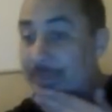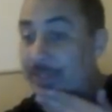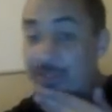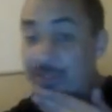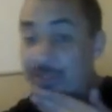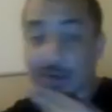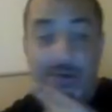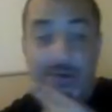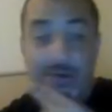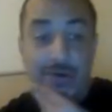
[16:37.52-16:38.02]

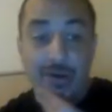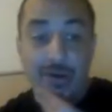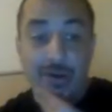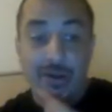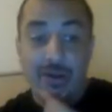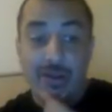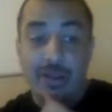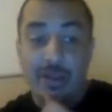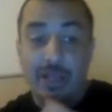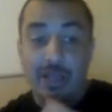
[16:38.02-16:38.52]
So
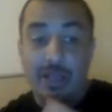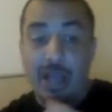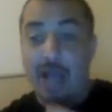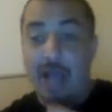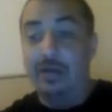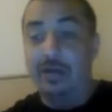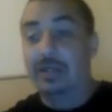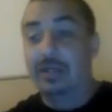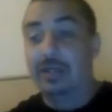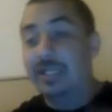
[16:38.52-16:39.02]

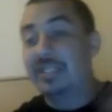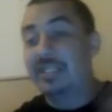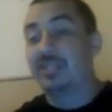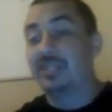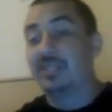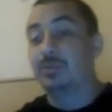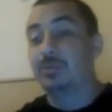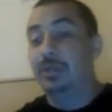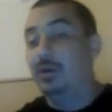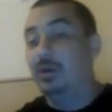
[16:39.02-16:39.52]
unless
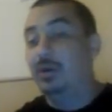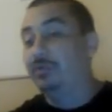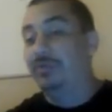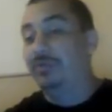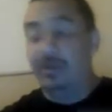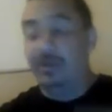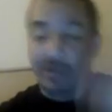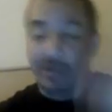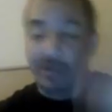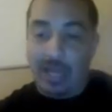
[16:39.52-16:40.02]
it's a really old
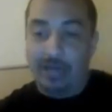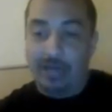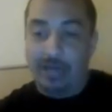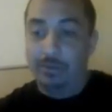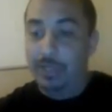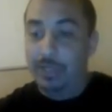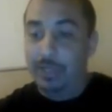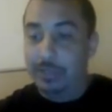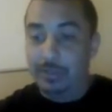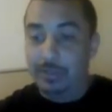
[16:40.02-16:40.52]
video, I
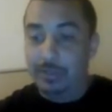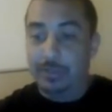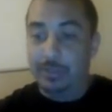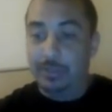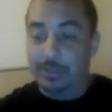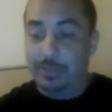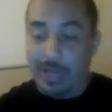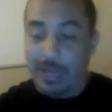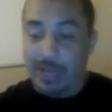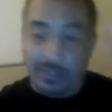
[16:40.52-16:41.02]
don't really
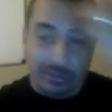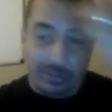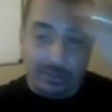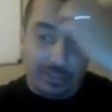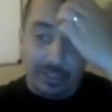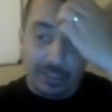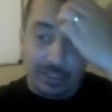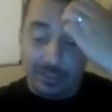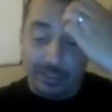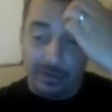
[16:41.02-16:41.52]
respond to
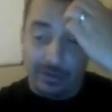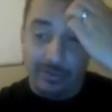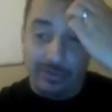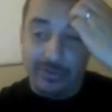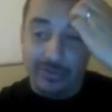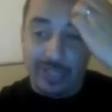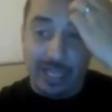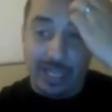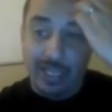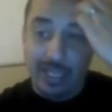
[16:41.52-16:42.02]
it. So if
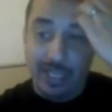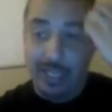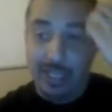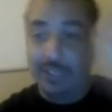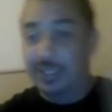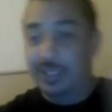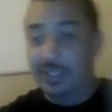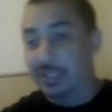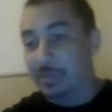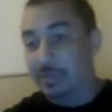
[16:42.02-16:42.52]
it's like
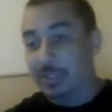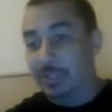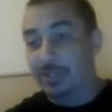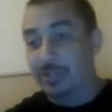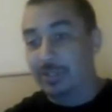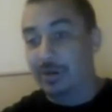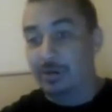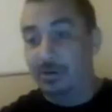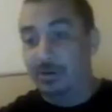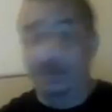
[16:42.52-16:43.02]
6 months
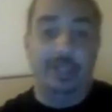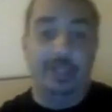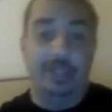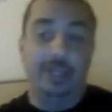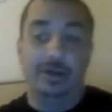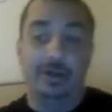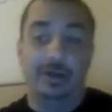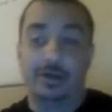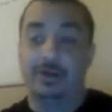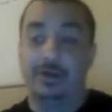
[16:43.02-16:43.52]
ago, or a
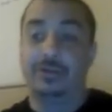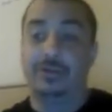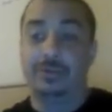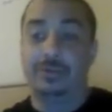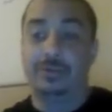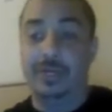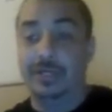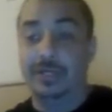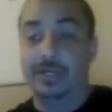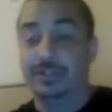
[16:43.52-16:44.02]
year ago,
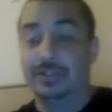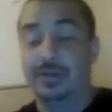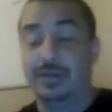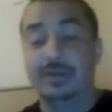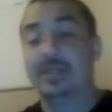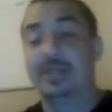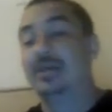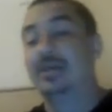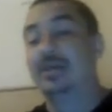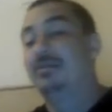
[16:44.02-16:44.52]
3 years ago,
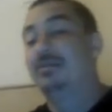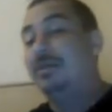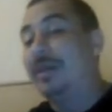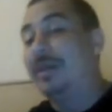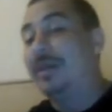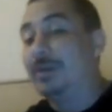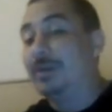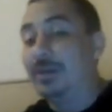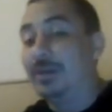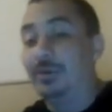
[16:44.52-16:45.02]
I'm
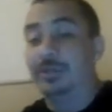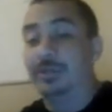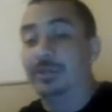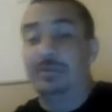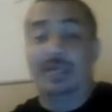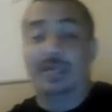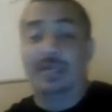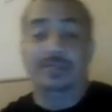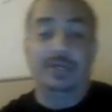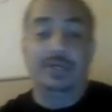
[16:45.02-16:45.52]
not really gonna
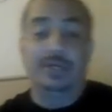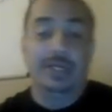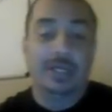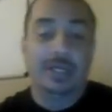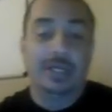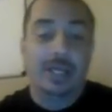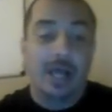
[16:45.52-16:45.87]
respond to it.